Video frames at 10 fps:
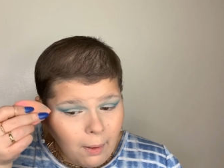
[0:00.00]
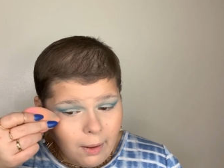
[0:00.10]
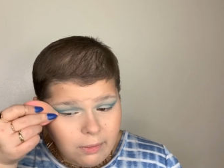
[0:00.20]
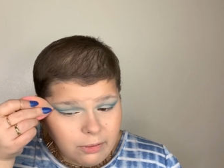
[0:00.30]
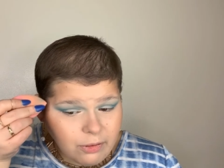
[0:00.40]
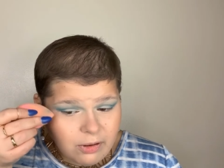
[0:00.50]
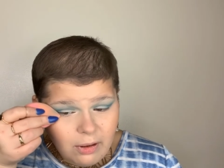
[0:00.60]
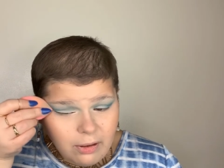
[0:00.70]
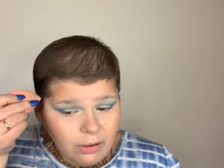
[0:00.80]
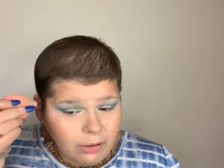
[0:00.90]
I also just
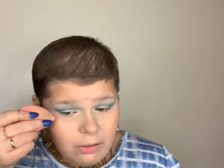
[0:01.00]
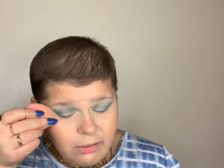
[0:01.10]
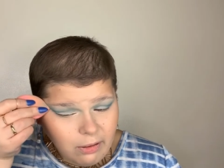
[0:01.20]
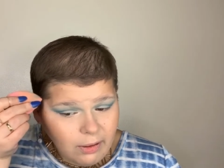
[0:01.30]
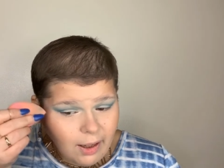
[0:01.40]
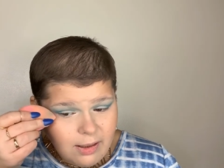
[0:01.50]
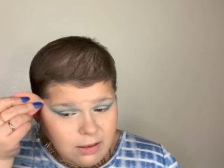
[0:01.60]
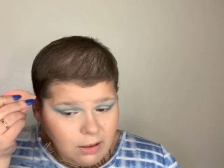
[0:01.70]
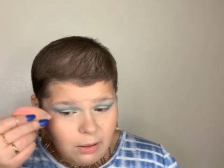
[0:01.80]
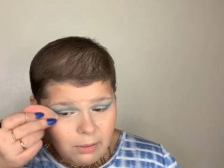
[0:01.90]
like a good
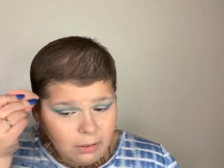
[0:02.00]
sarcastic